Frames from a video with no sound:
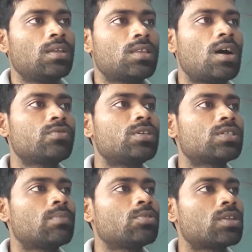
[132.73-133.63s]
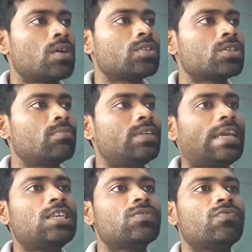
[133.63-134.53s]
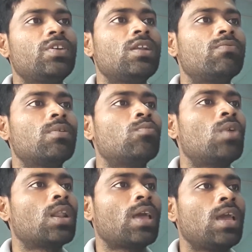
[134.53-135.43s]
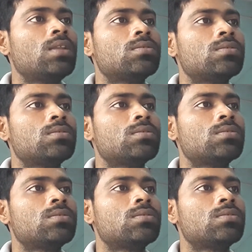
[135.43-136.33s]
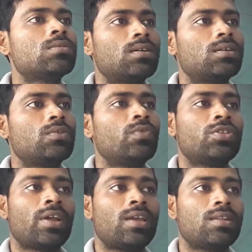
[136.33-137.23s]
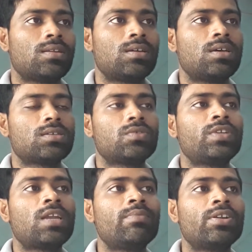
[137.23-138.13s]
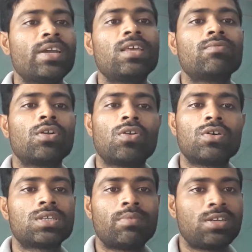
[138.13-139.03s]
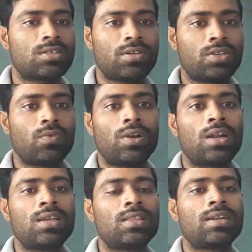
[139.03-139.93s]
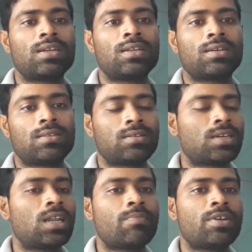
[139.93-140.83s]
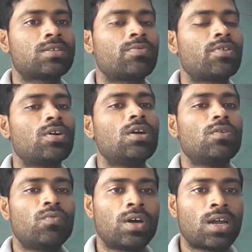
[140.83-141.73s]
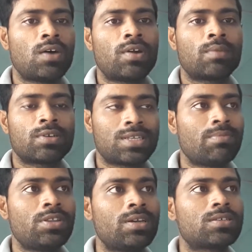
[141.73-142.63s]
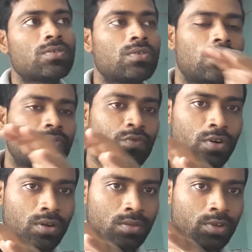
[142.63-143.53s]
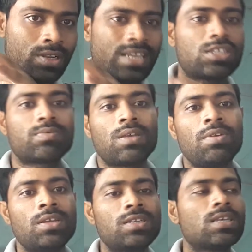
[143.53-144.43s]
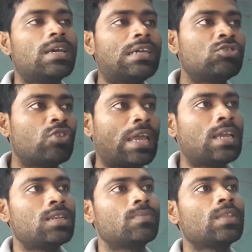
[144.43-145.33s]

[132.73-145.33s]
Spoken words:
Thousands upon thousands of days filled from one end to the other with rain. So it had been raining for long 7 years. I told earlier that the sun appears for 1 hour after 7 years. So for the rest of 7 years, it rained.